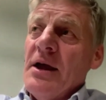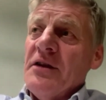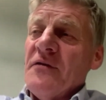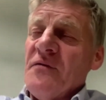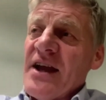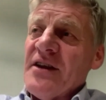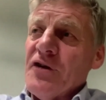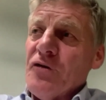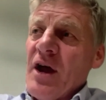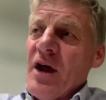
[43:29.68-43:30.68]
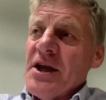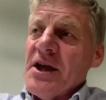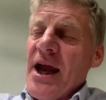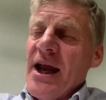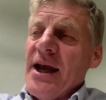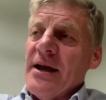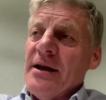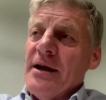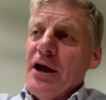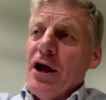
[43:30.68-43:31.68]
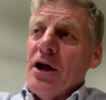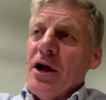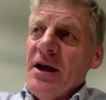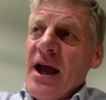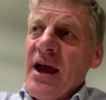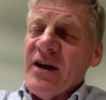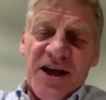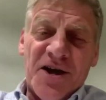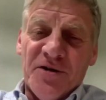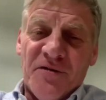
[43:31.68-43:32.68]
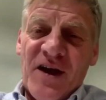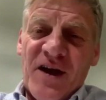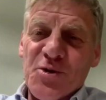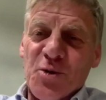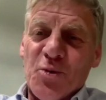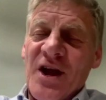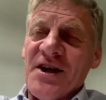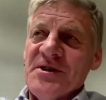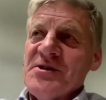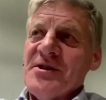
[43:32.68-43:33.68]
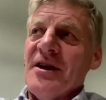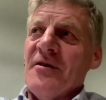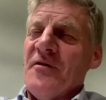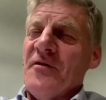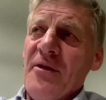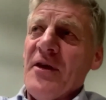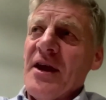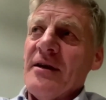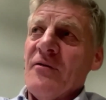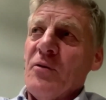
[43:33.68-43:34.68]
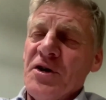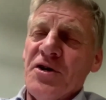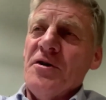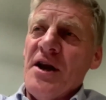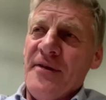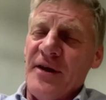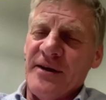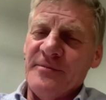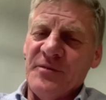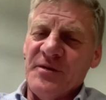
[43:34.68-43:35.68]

the fact that they can have a counterfactual, that is, if we do nothing,